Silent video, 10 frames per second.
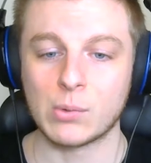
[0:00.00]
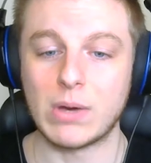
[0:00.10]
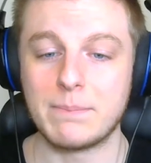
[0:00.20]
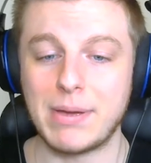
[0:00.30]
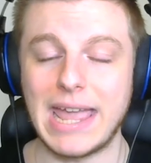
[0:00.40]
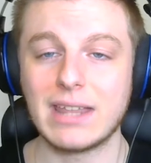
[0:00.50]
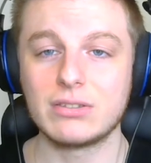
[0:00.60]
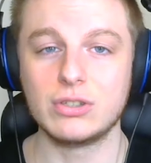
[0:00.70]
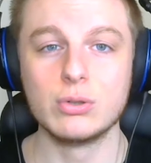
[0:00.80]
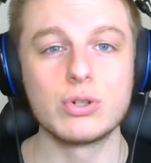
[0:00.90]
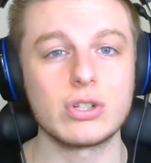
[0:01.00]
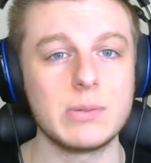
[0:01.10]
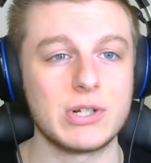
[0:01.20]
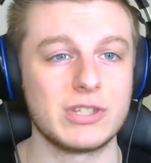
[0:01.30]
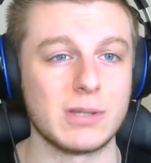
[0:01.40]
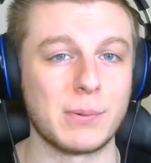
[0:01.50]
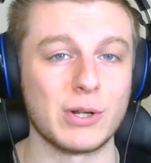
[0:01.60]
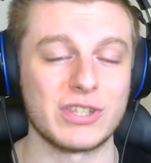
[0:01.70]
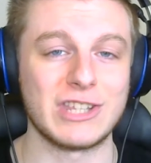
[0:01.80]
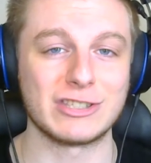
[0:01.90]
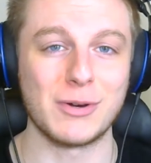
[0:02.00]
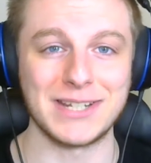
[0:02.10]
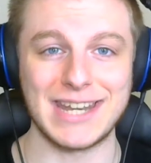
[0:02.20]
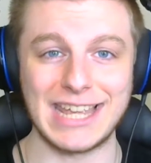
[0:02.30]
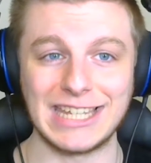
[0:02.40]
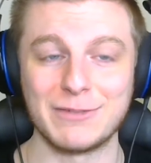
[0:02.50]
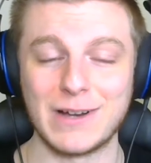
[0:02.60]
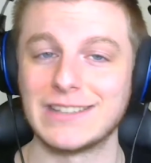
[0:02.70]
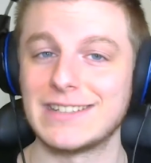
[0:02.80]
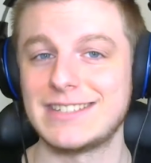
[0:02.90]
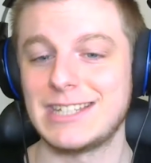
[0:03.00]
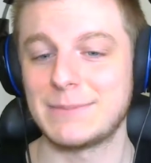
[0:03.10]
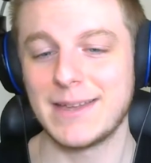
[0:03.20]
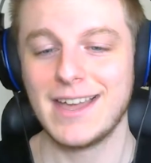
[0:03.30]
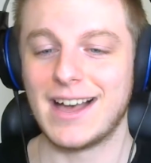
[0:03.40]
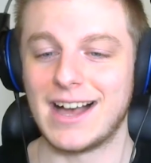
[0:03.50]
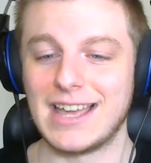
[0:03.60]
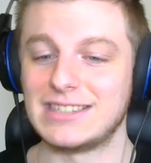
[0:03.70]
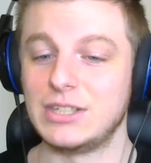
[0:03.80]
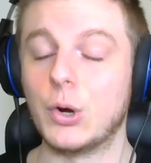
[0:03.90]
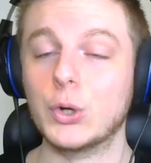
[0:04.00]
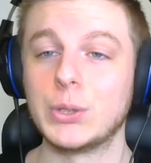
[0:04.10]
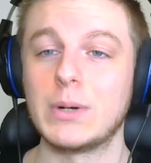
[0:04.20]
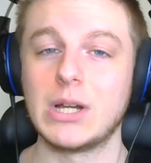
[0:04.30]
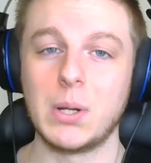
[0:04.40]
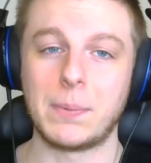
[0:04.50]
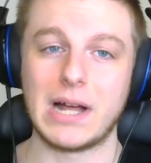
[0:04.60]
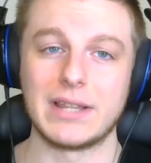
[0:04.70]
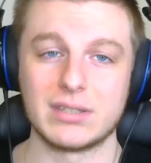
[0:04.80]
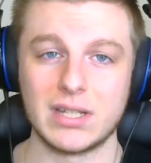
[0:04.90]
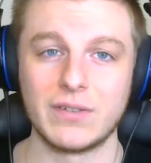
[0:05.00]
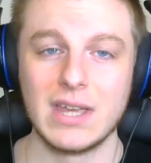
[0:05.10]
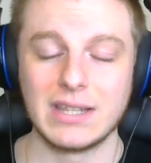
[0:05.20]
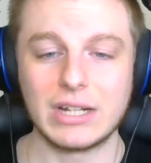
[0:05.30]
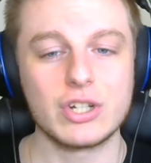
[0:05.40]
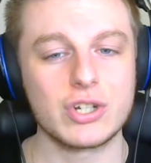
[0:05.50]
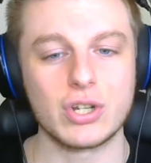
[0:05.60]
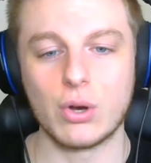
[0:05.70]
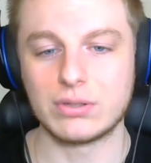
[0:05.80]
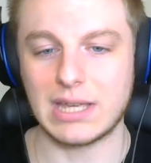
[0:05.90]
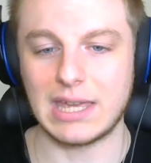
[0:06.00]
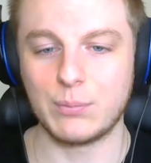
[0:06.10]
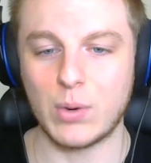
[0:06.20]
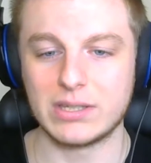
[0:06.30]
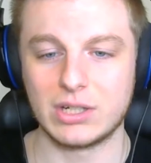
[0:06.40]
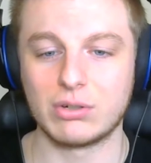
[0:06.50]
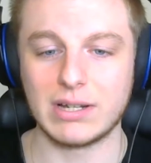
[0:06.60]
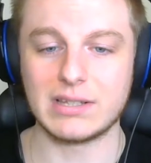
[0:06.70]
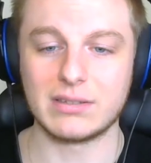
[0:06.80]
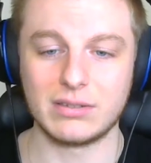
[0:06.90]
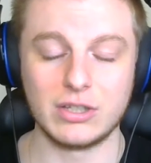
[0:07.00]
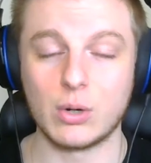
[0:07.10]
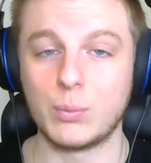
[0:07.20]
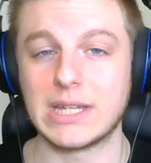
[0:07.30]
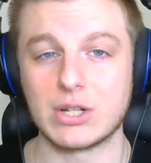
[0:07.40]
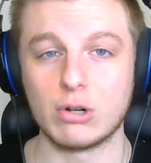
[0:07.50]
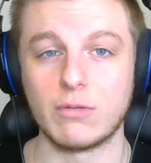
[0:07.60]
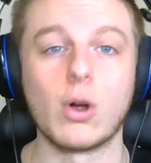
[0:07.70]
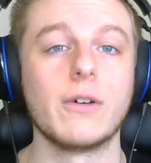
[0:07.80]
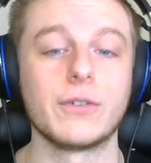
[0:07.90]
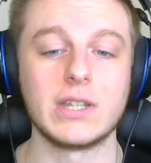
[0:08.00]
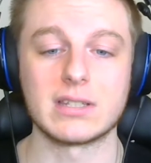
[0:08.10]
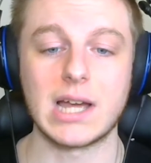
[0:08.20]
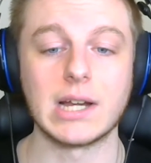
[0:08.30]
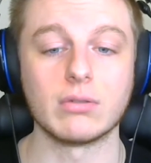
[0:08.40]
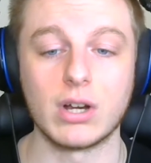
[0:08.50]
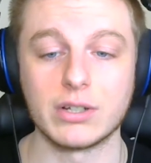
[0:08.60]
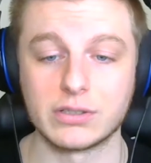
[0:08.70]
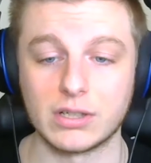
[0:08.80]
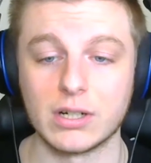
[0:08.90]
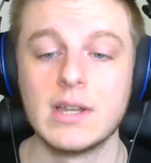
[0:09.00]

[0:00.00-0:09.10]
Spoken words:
when Bance, usually, which is the person that's going negative on the team, is the only one going positive, that just shows that it wasn't a great, you know, weekend overall for the entire roster.